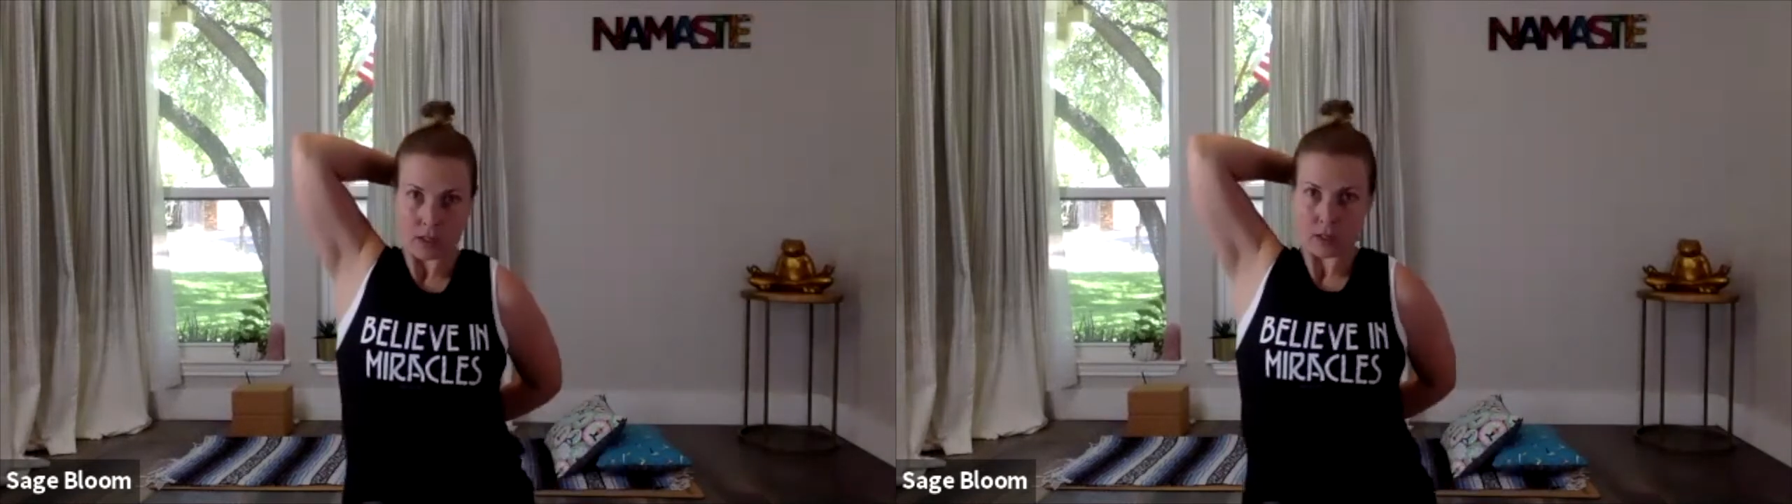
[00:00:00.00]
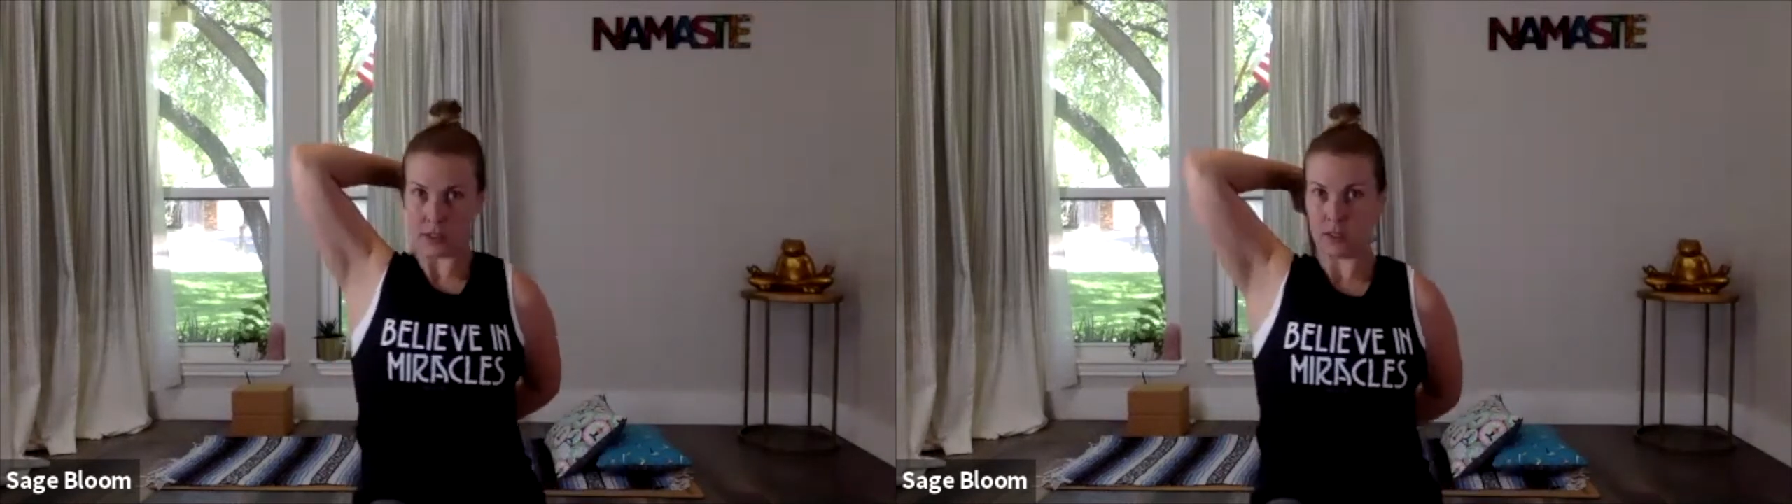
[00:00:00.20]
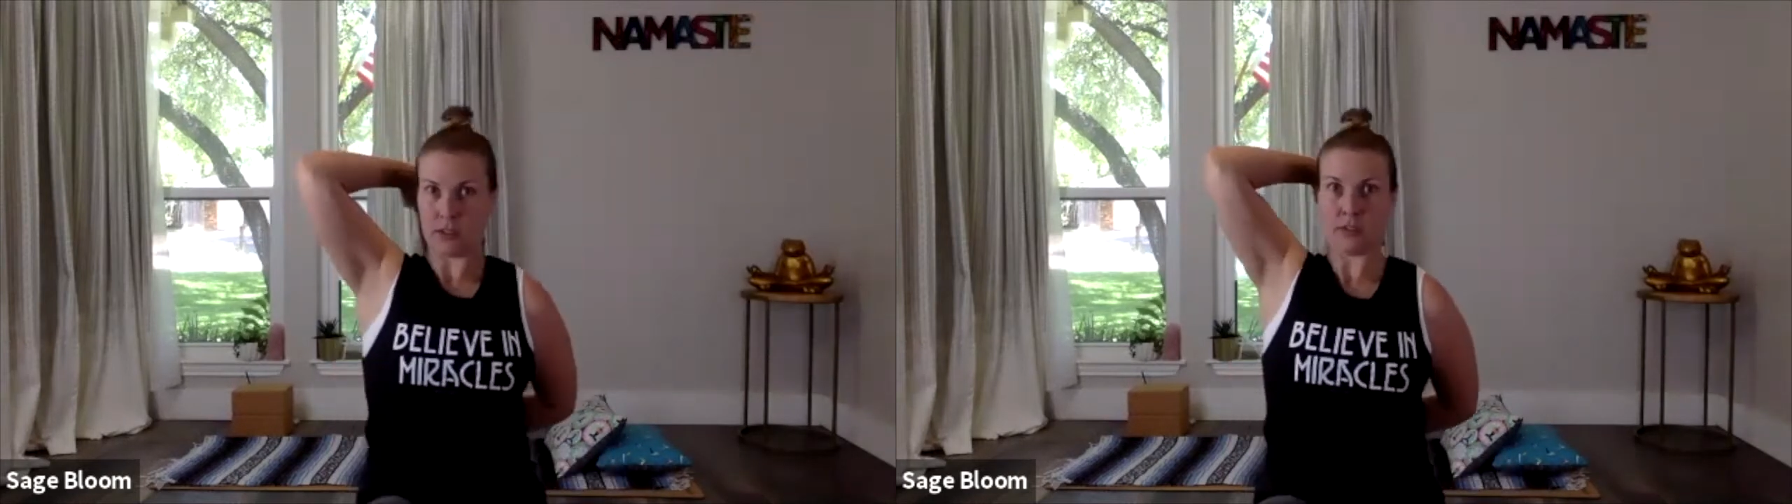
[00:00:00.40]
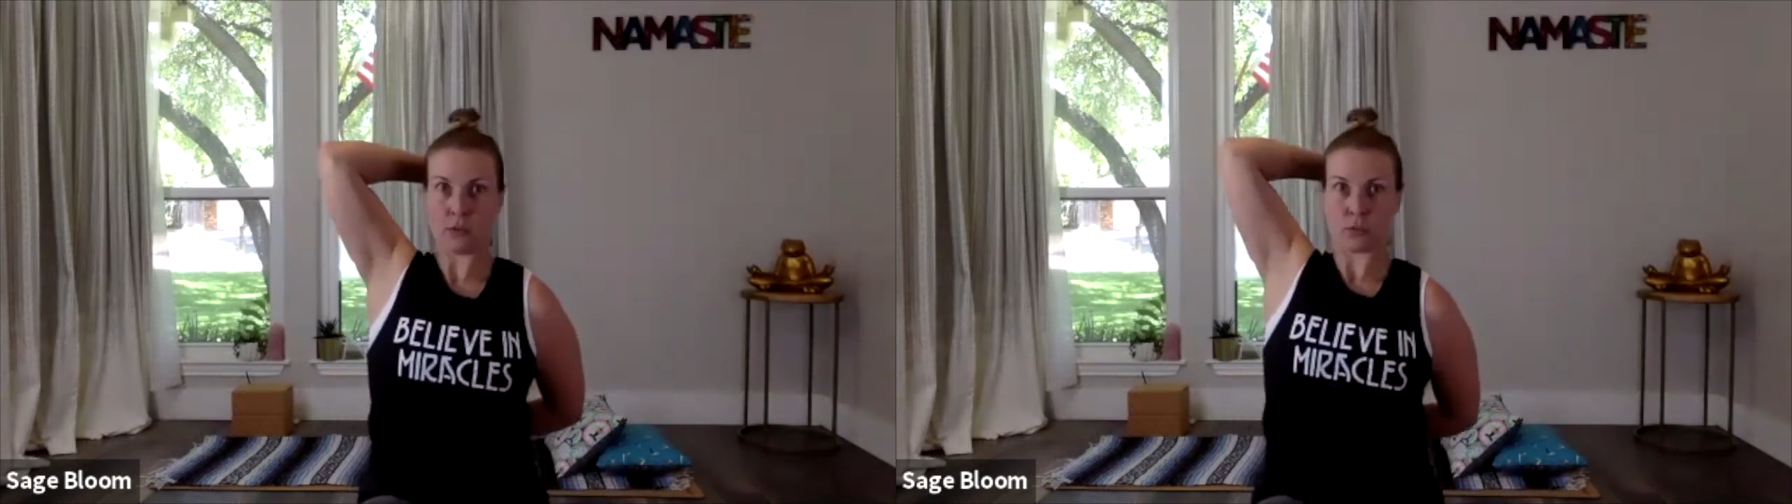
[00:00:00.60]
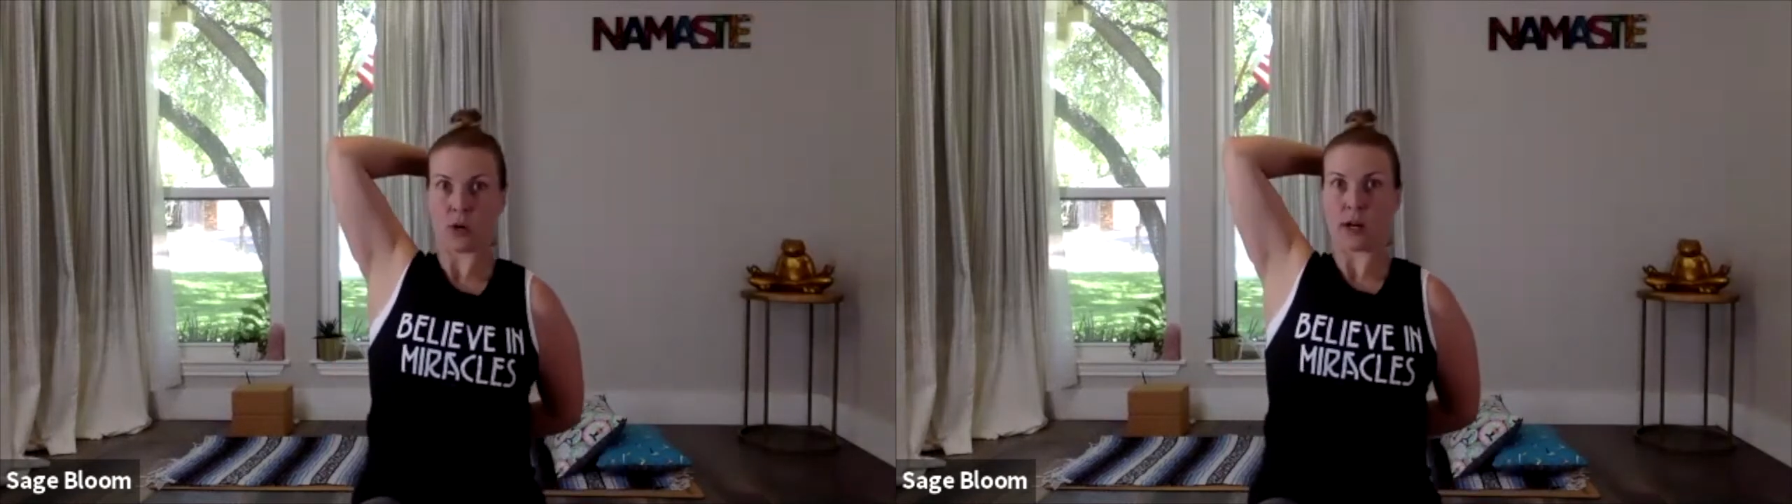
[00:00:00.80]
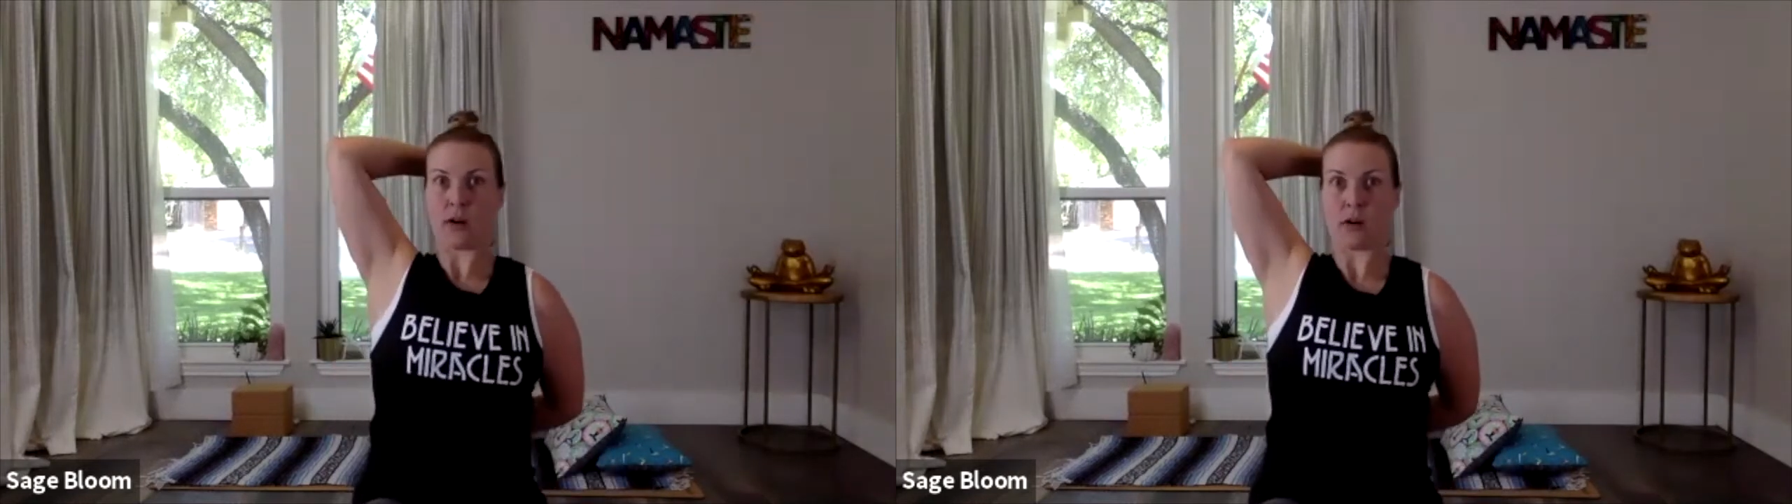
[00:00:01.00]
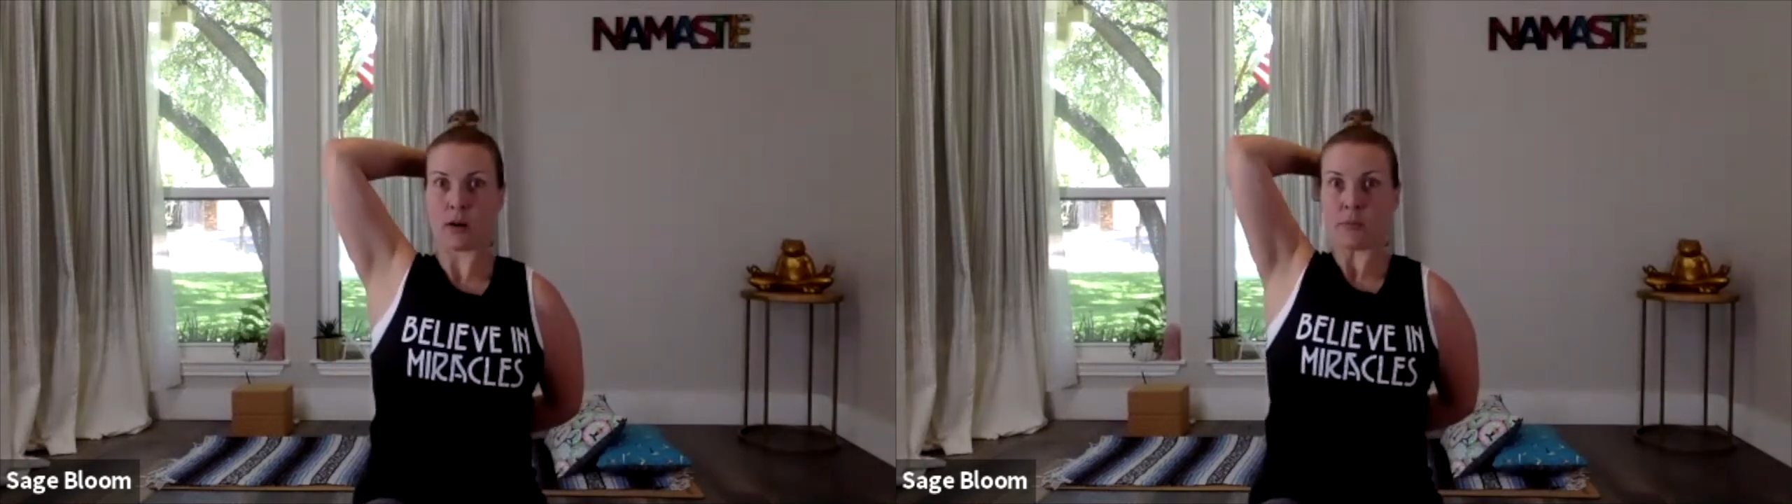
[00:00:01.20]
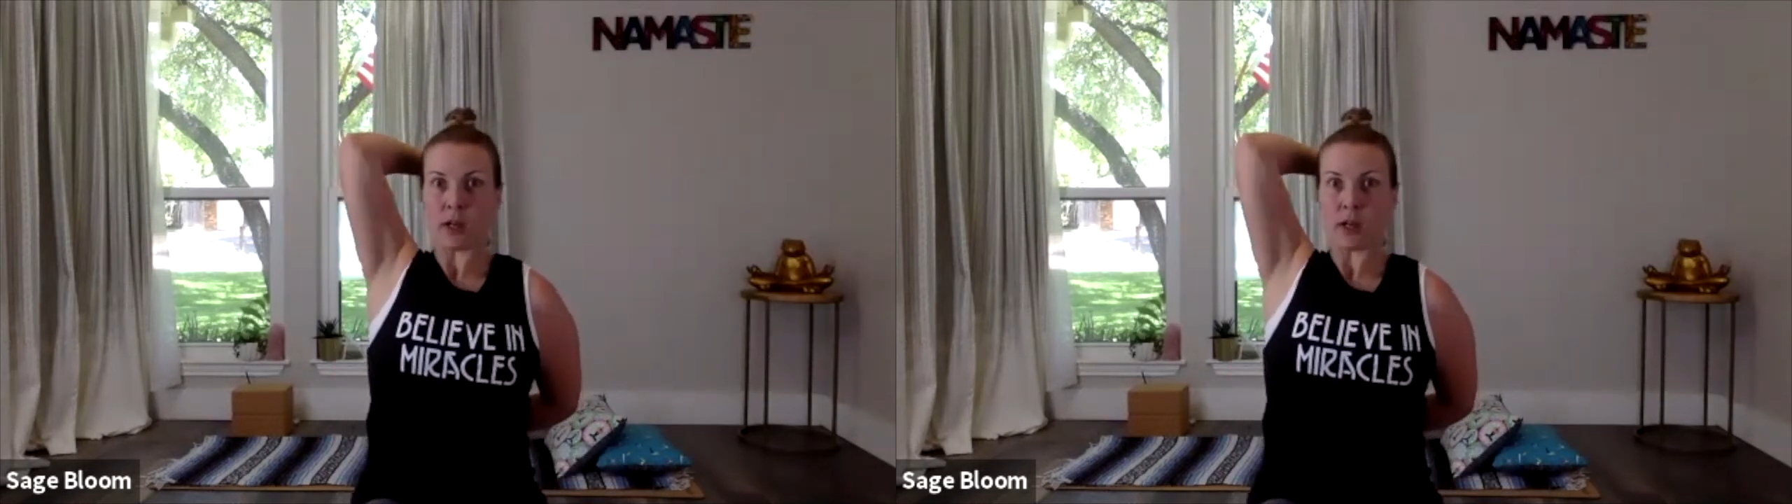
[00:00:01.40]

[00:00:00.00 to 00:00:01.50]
And then the right arm,